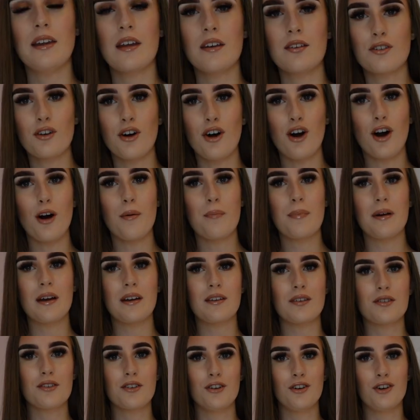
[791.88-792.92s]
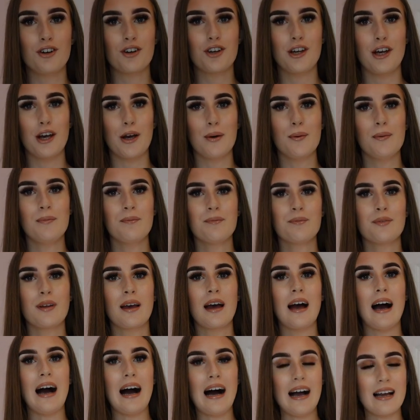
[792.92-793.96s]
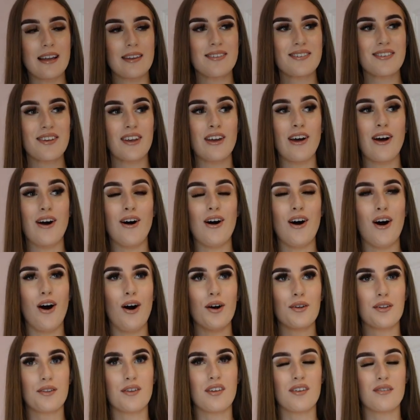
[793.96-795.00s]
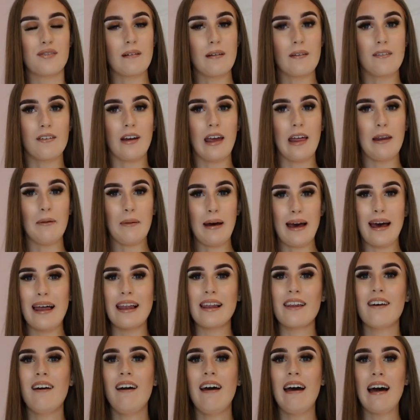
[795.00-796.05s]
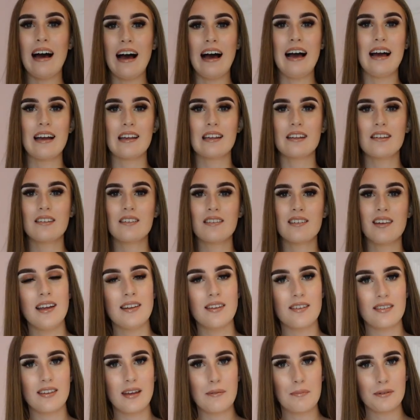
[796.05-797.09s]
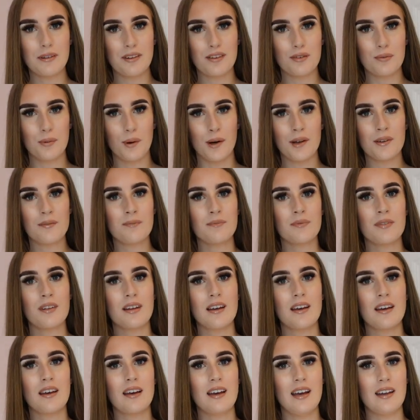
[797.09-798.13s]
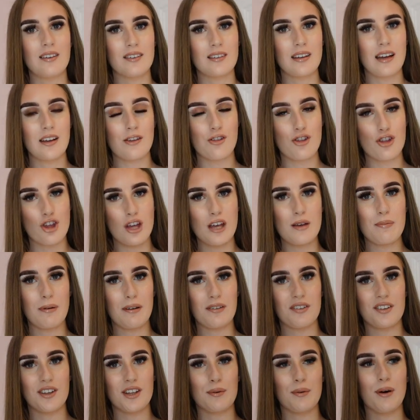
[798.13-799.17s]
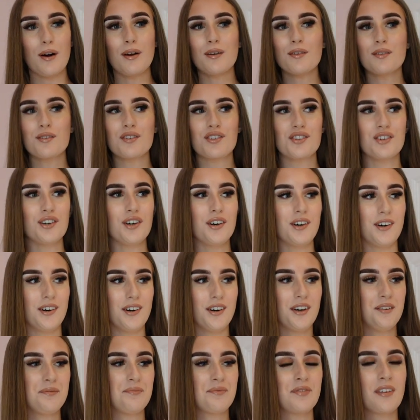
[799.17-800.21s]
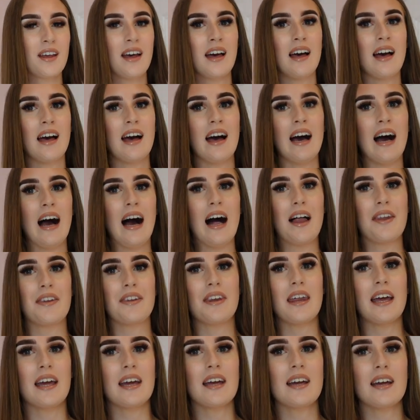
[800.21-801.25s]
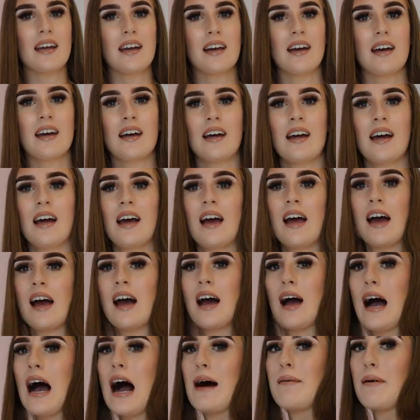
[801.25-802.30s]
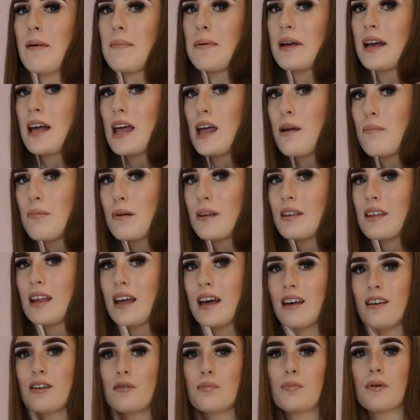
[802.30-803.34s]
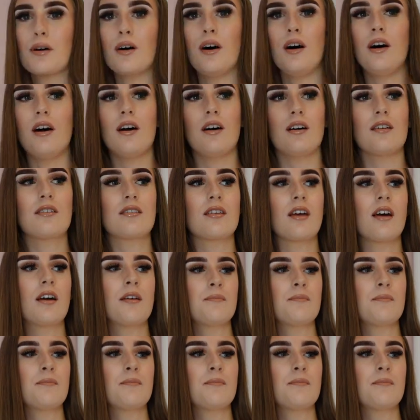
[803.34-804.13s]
this top is so cute, and also does fit me really well, and the zip on this one isn't as cheap as the other one, so I think I might be keeping this because